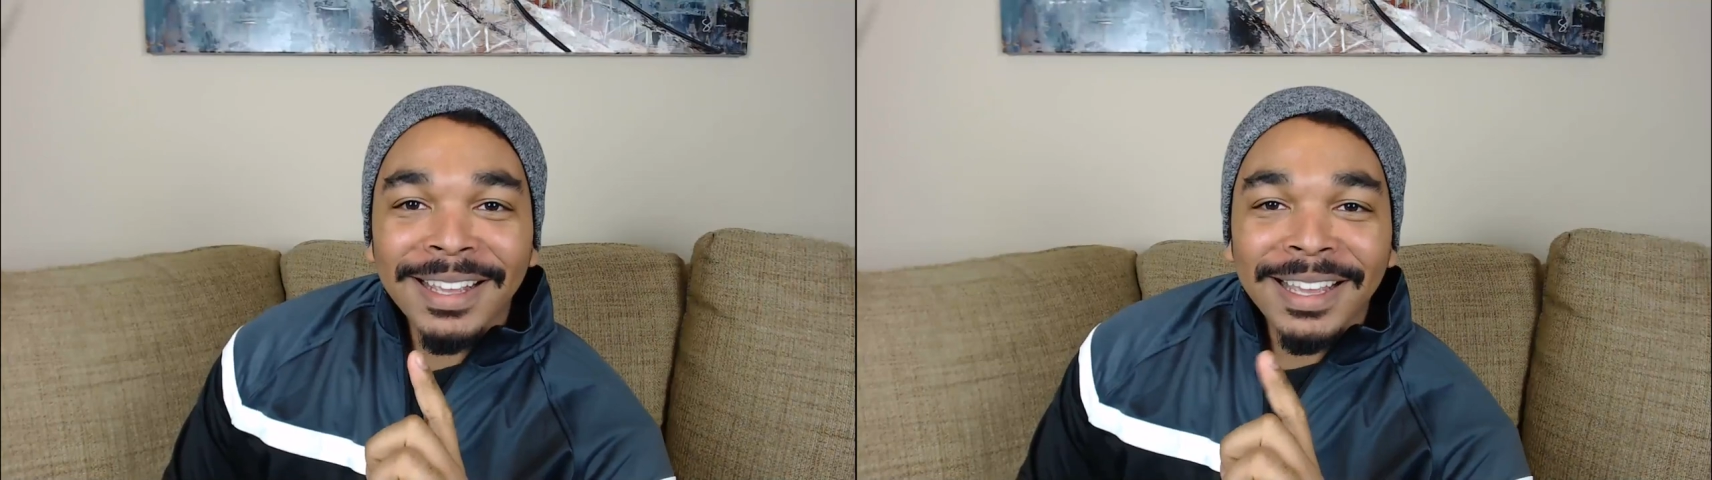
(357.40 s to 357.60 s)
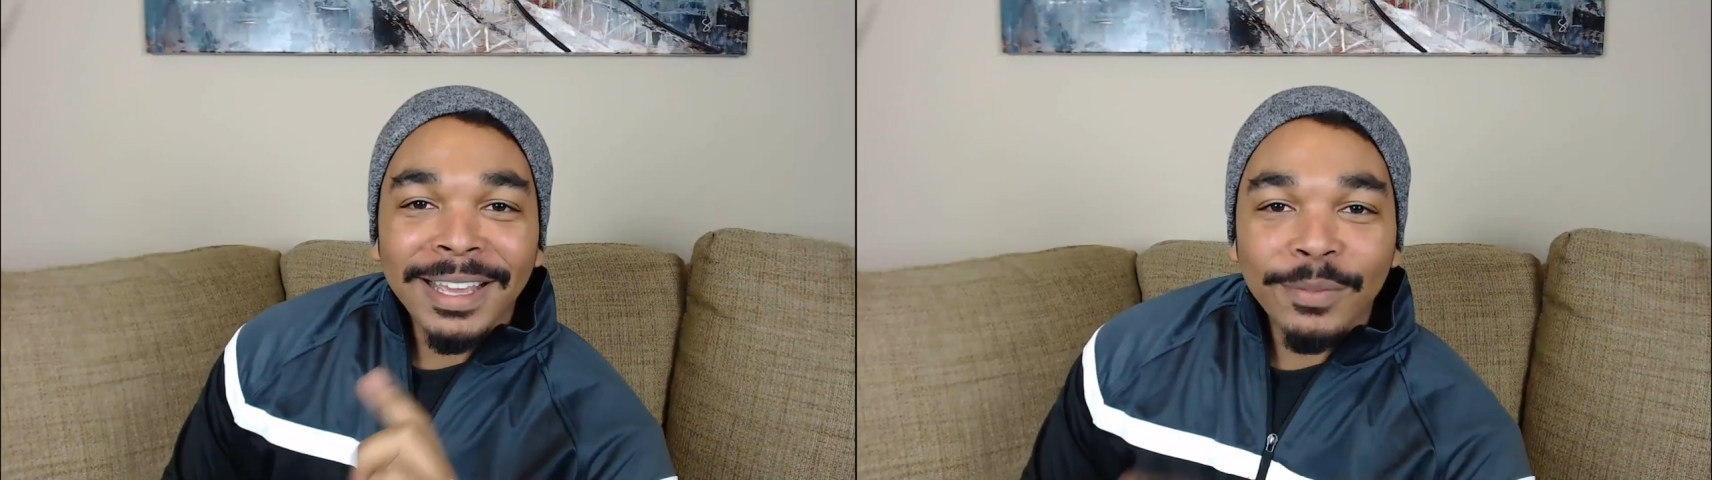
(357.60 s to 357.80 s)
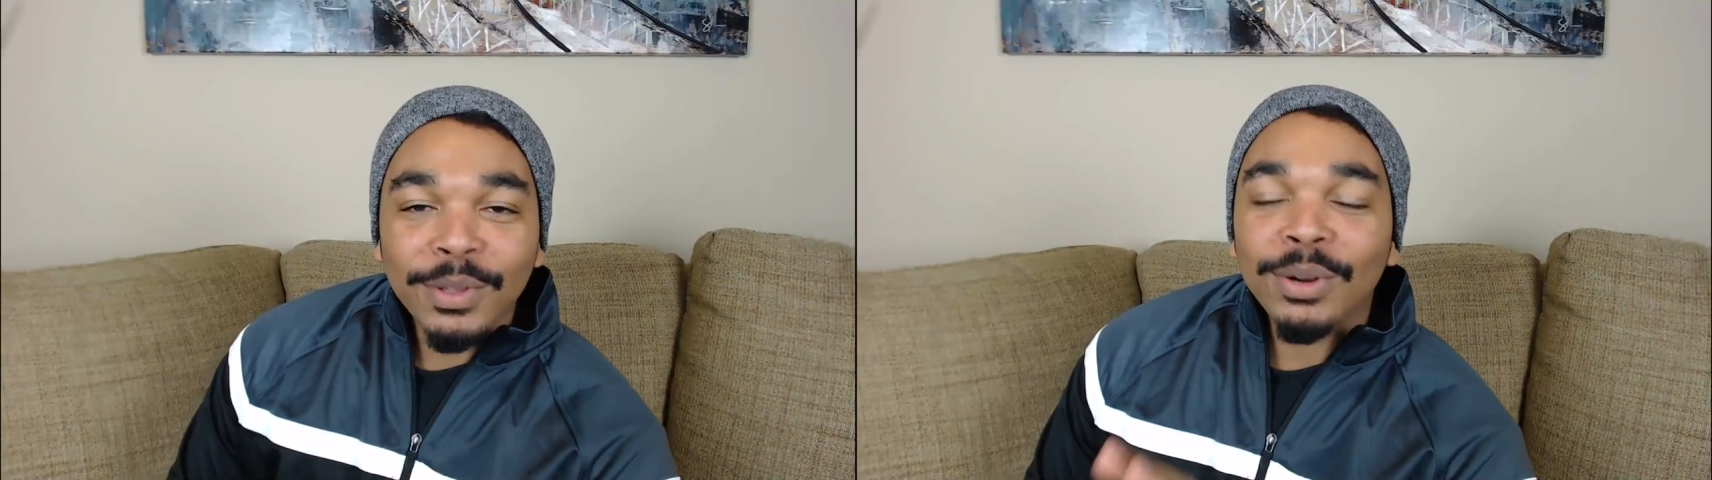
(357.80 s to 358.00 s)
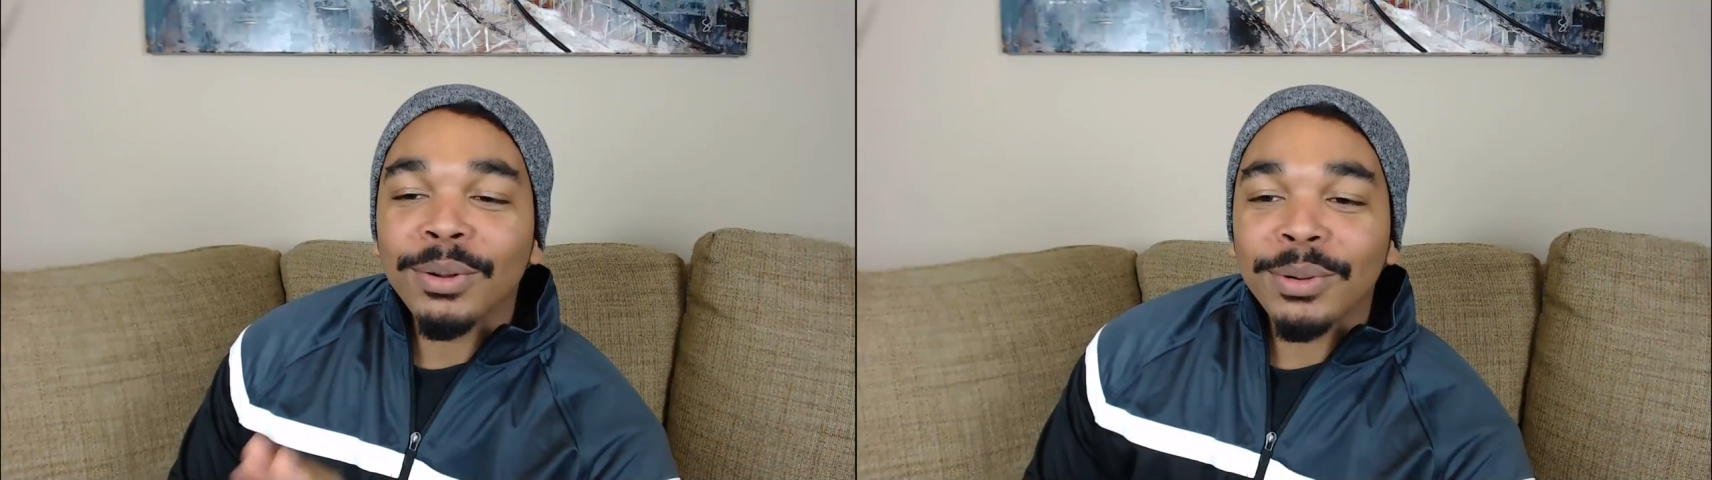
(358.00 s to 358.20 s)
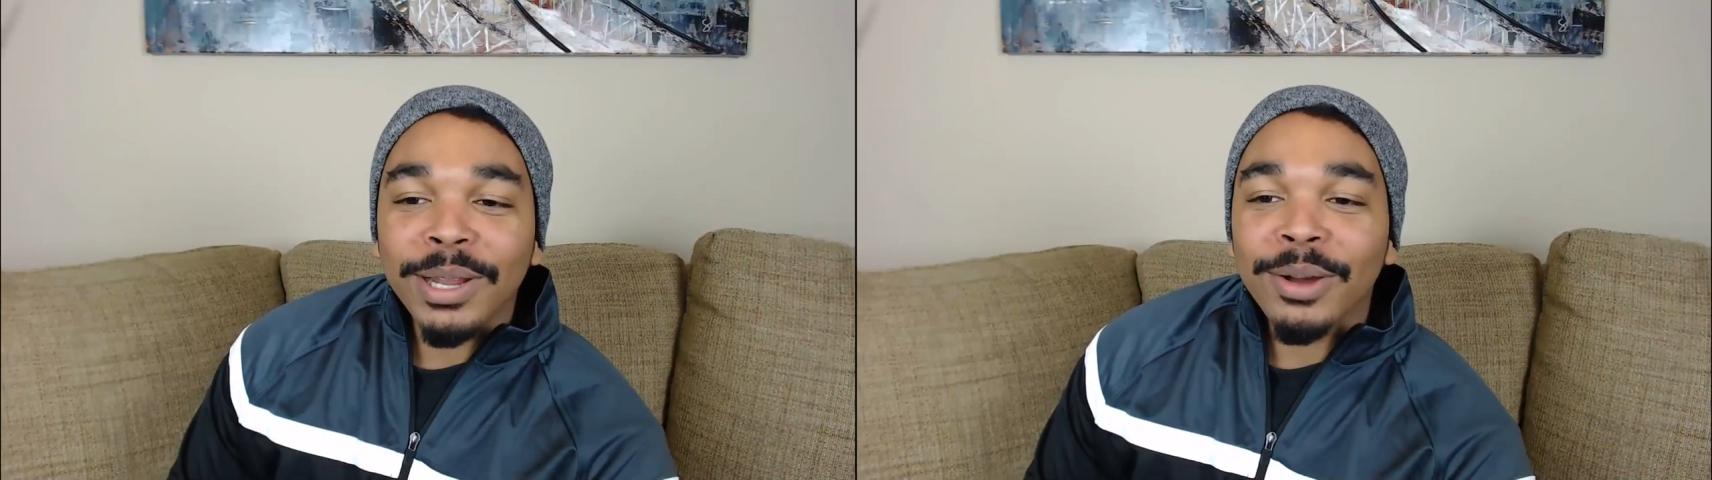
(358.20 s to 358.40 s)
If you
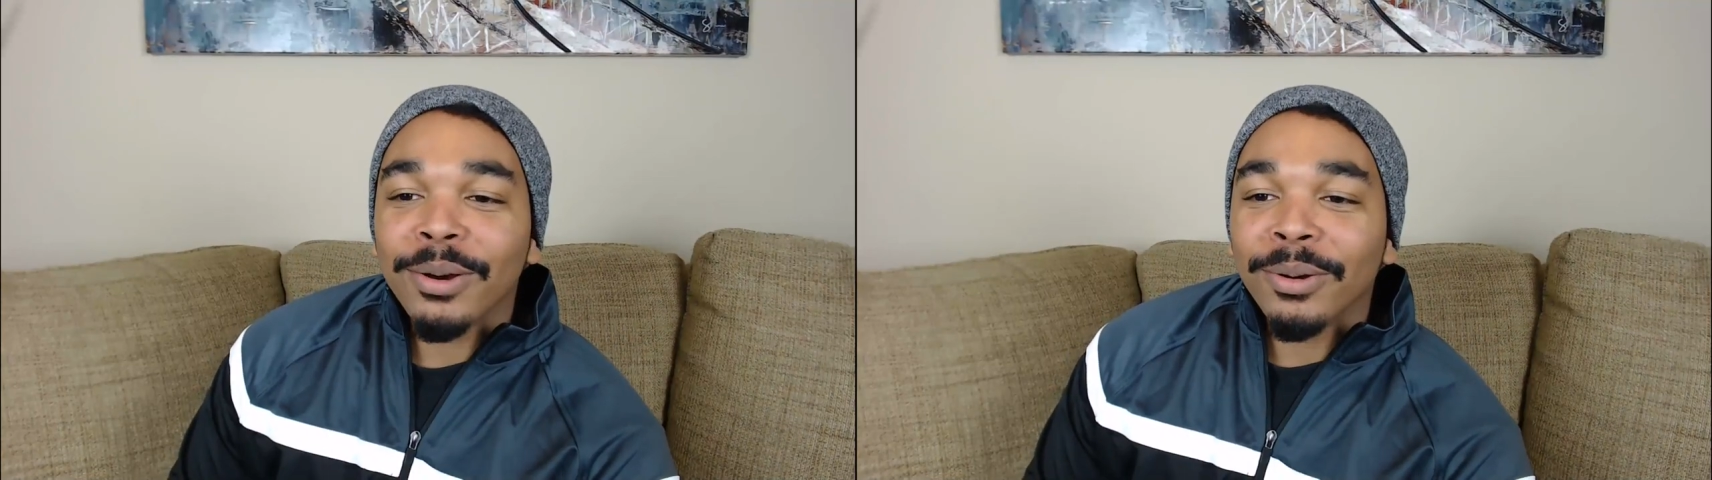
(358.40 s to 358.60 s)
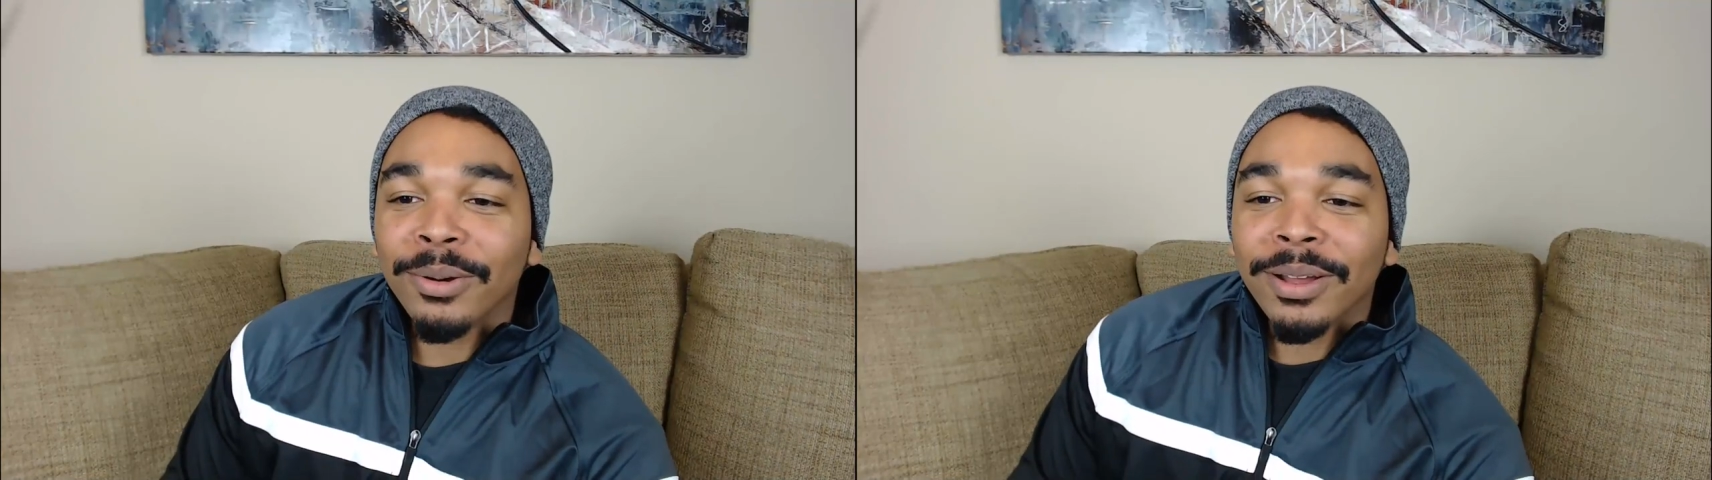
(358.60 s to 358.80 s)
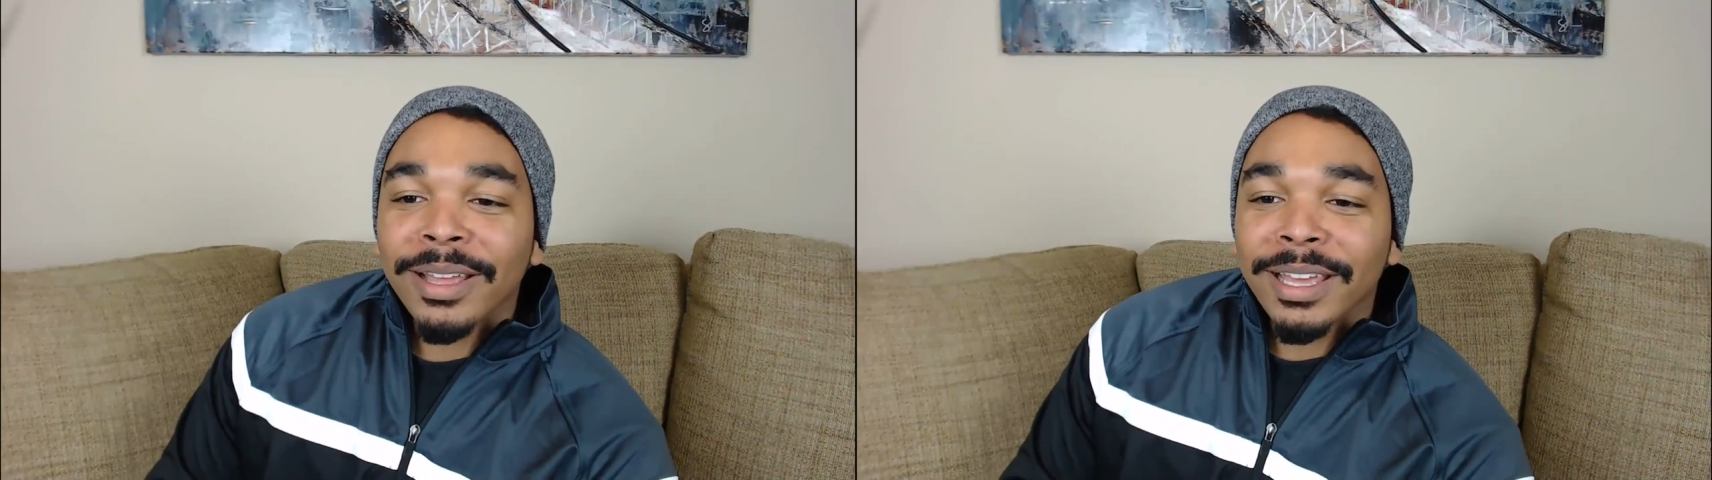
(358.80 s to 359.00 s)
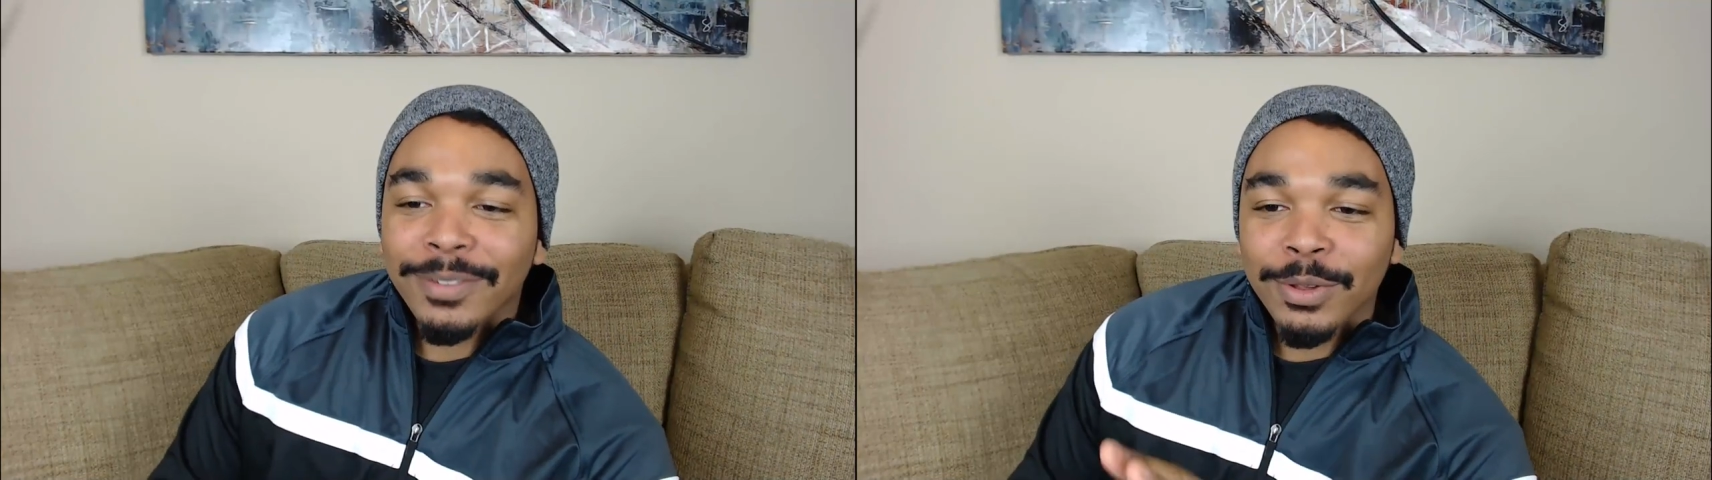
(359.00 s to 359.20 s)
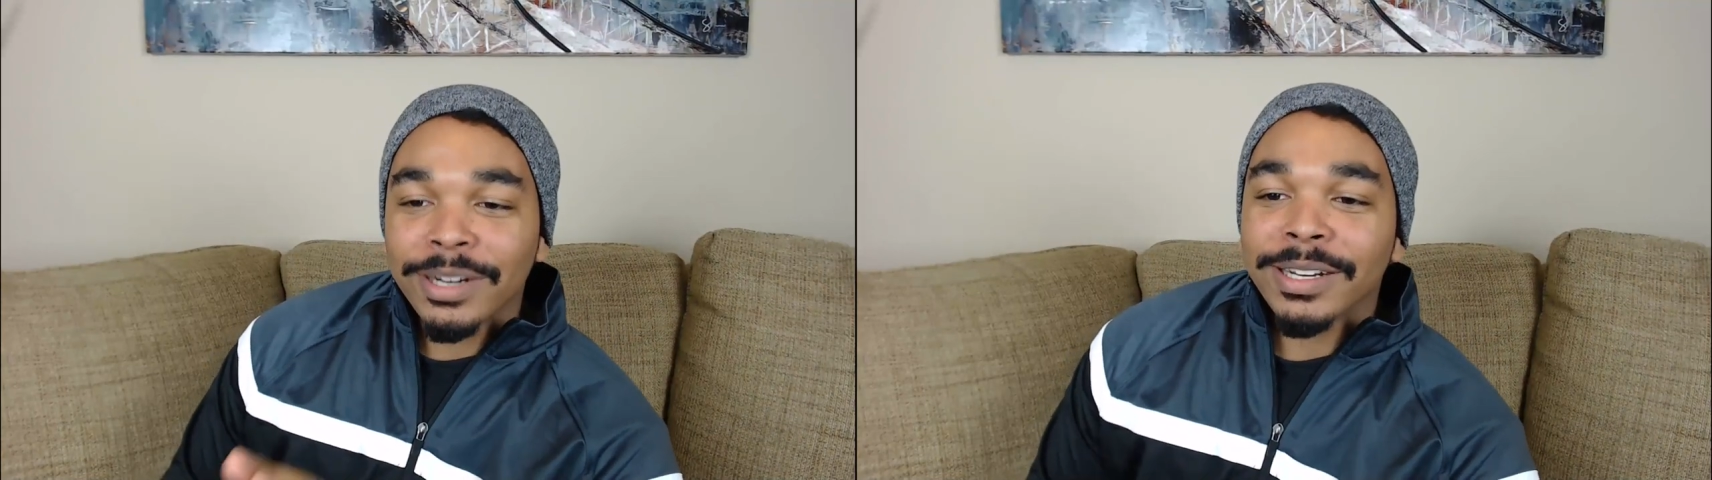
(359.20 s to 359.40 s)

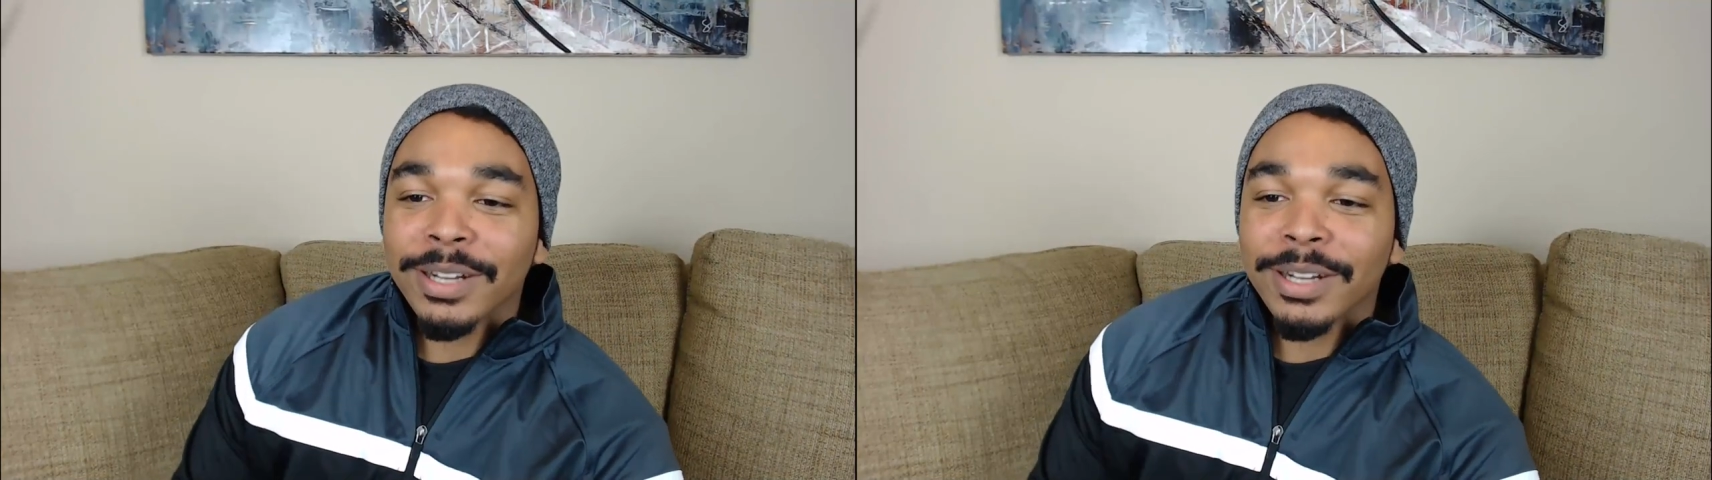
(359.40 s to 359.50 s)
didn't